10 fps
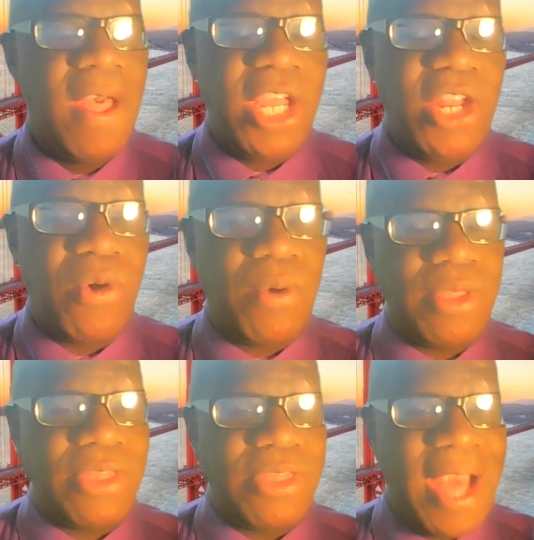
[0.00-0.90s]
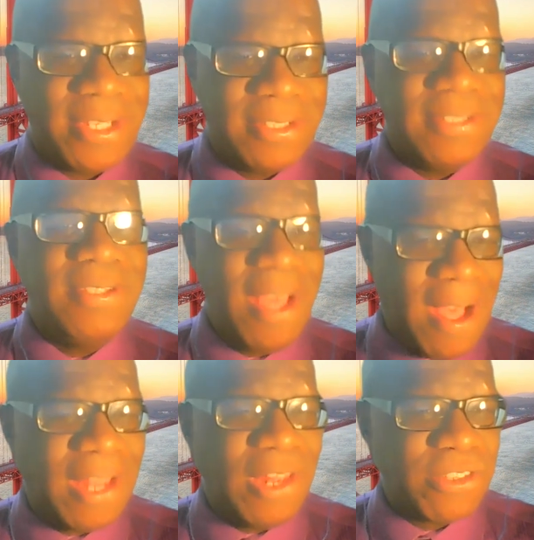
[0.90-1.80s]
you know, that,
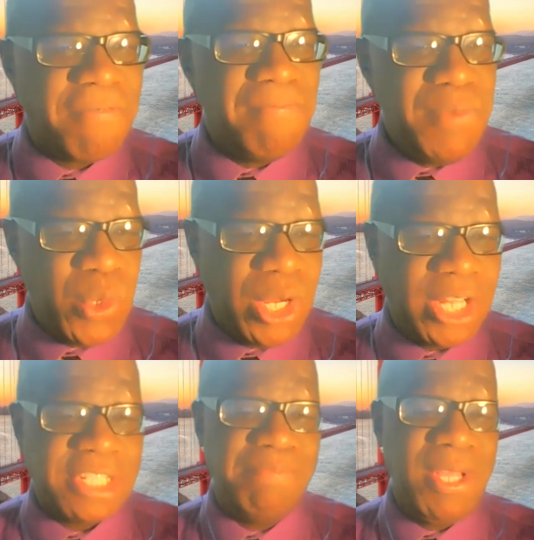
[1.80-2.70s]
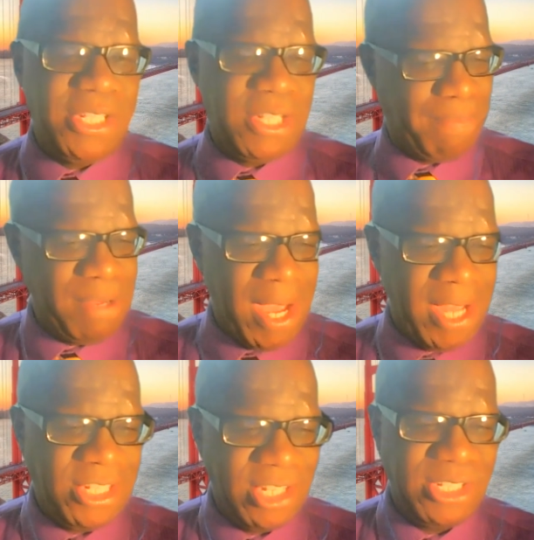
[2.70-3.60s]
yeah, a lot of mucus builds up in my
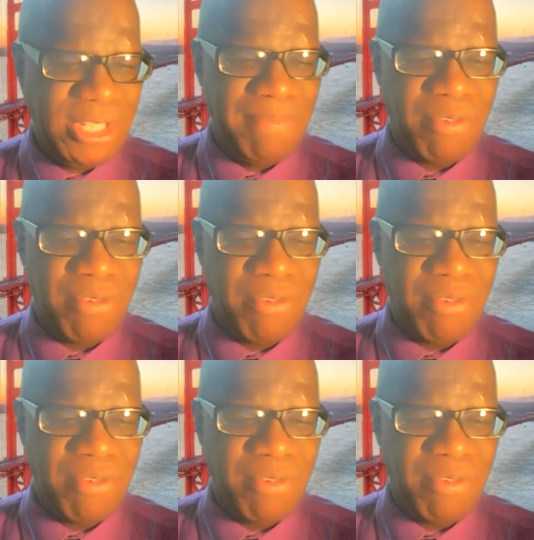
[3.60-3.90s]
system,